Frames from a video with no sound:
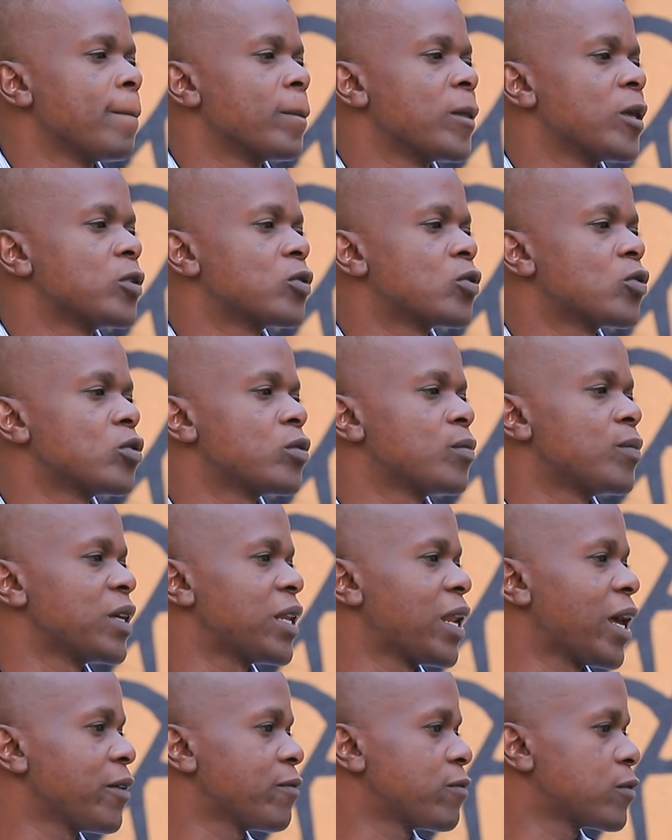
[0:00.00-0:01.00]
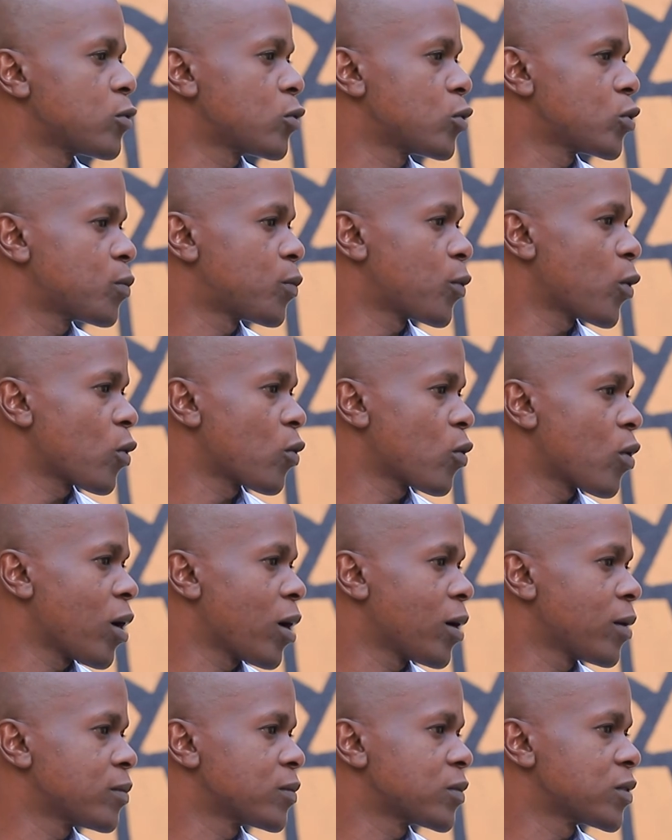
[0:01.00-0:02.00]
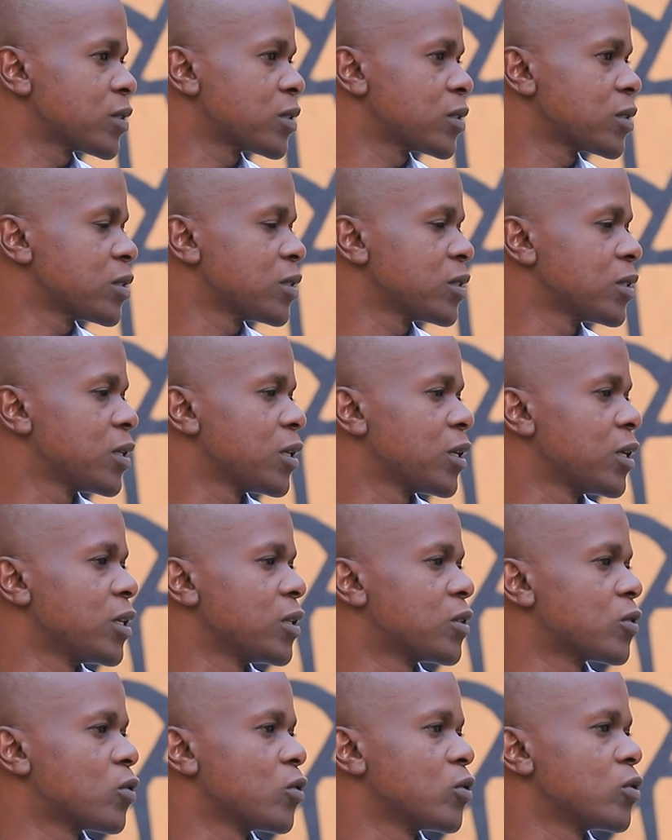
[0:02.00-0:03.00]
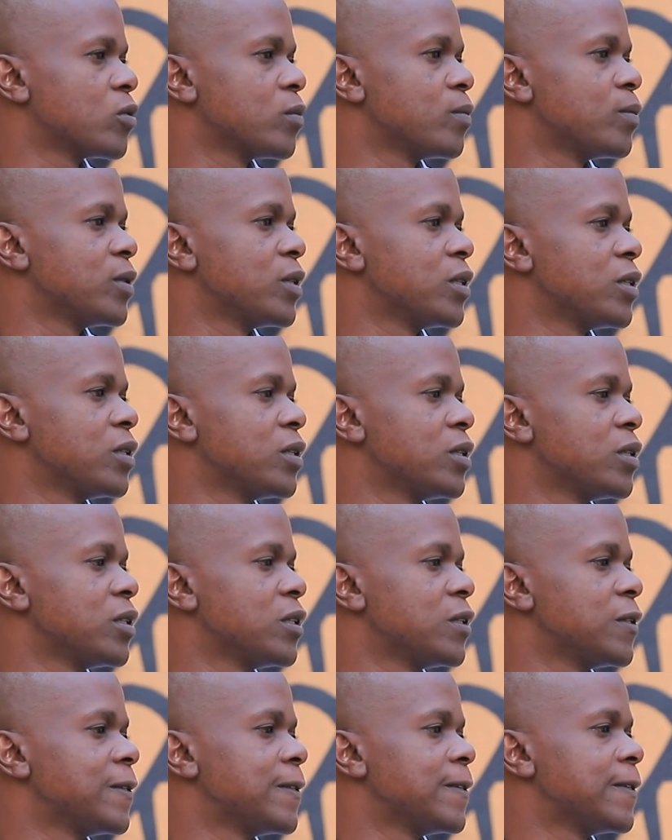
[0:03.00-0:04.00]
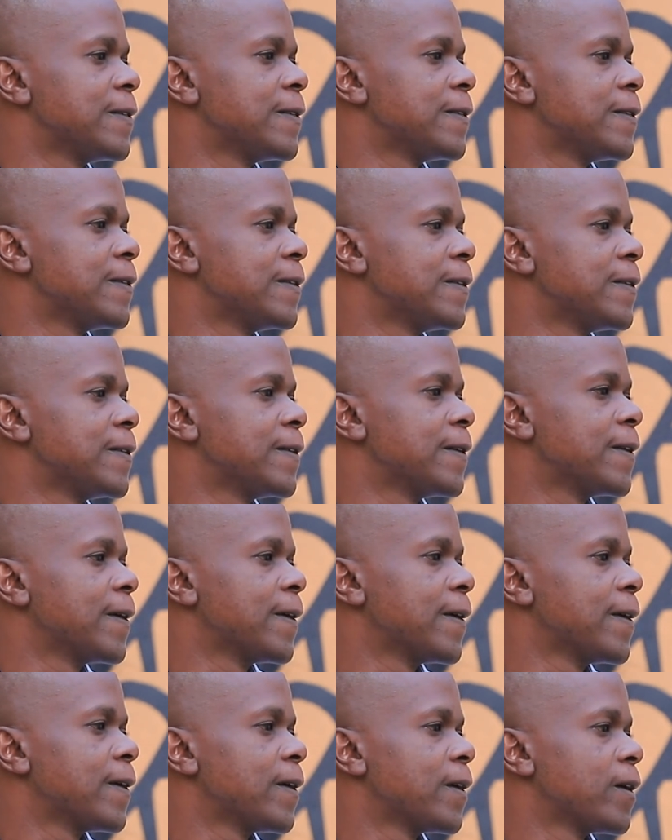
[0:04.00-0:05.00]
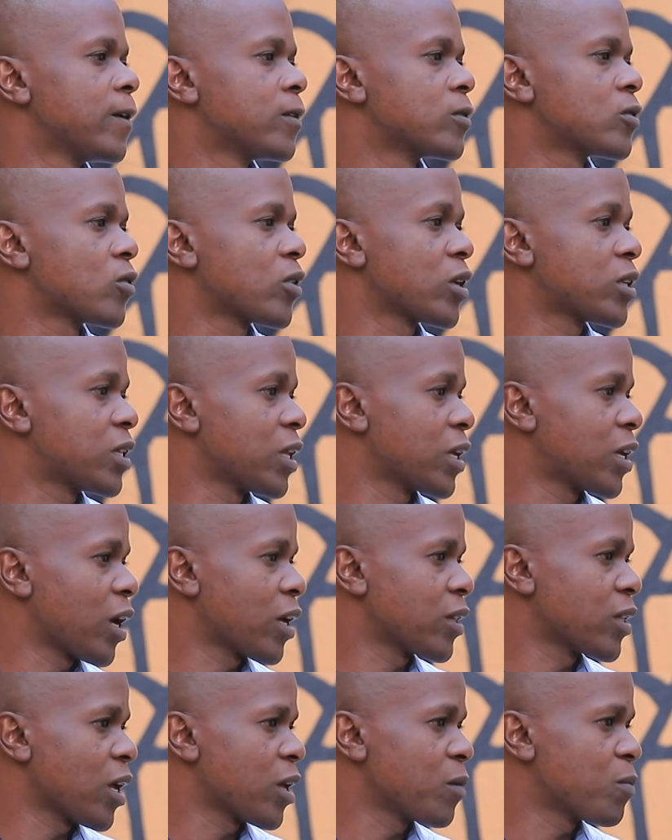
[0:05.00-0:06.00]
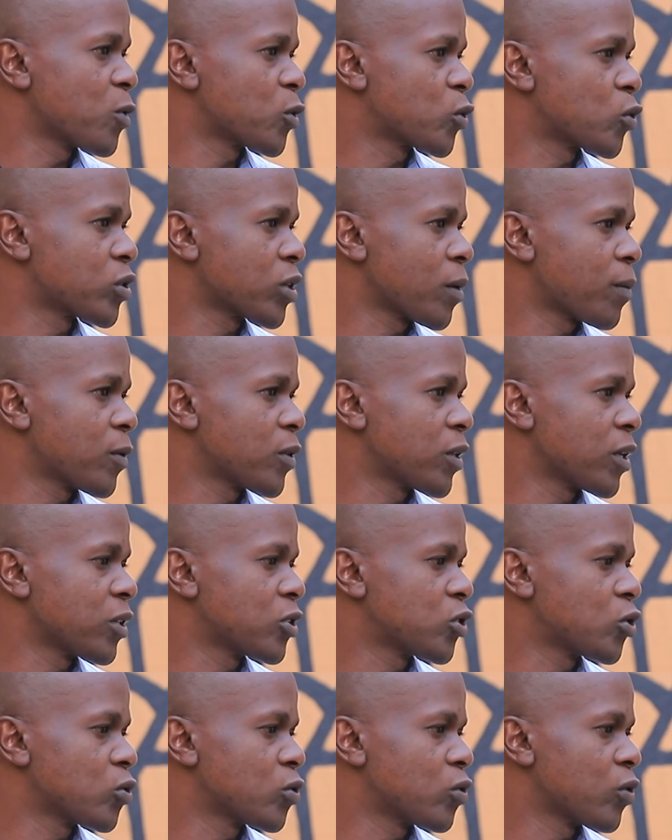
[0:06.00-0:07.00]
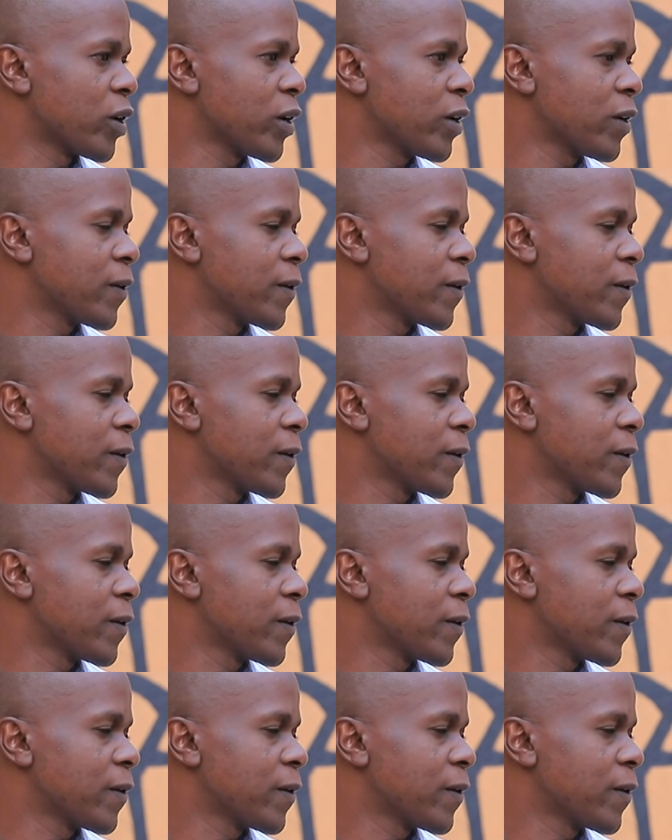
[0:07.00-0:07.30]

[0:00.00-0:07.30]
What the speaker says: It could be livelihood programs. It could be so that they are able to support their children.